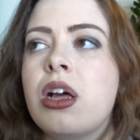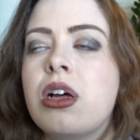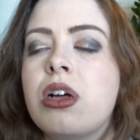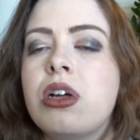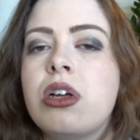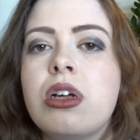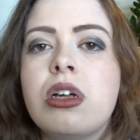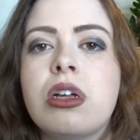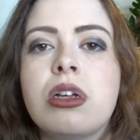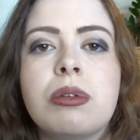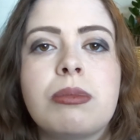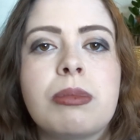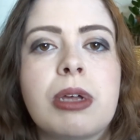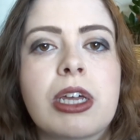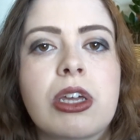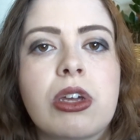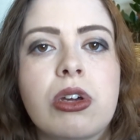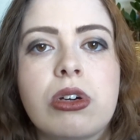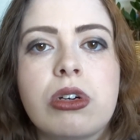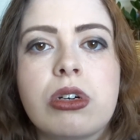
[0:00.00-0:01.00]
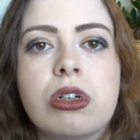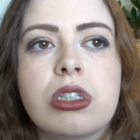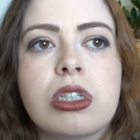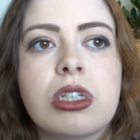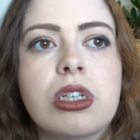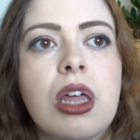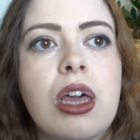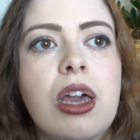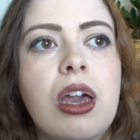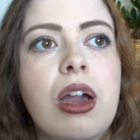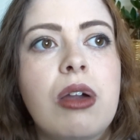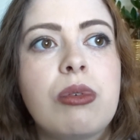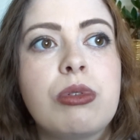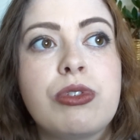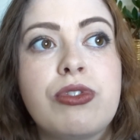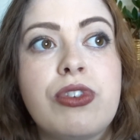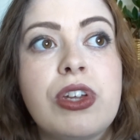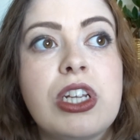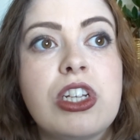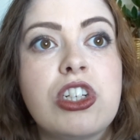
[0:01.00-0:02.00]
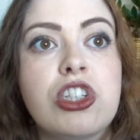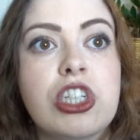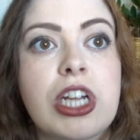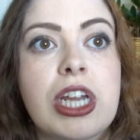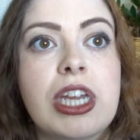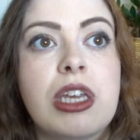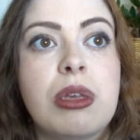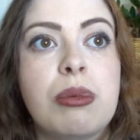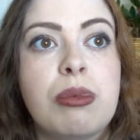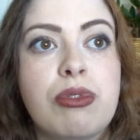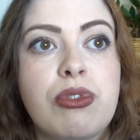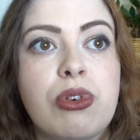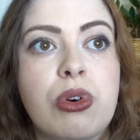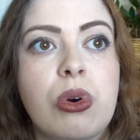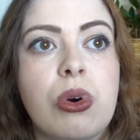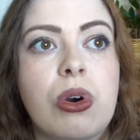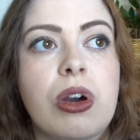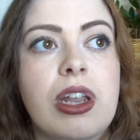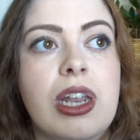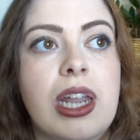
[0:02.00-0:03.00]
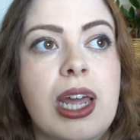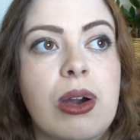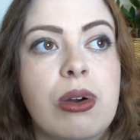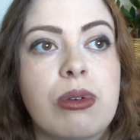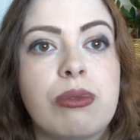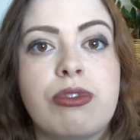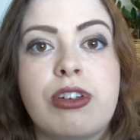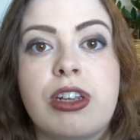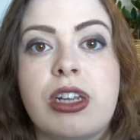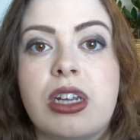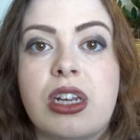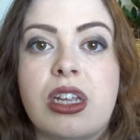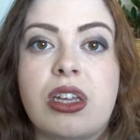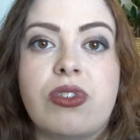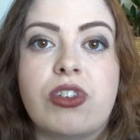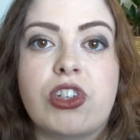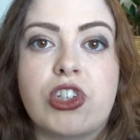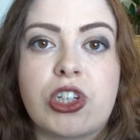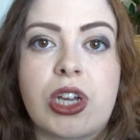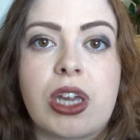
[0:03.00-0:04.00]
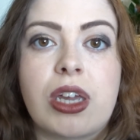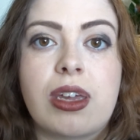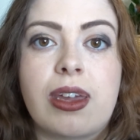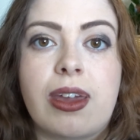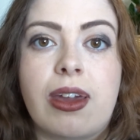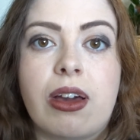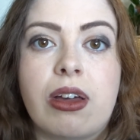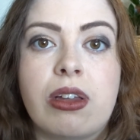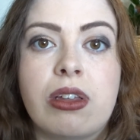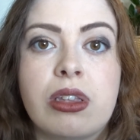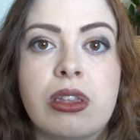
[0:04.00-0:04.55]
Oh my god, like I was feeling shaky before, and now I'm feeling even shakier.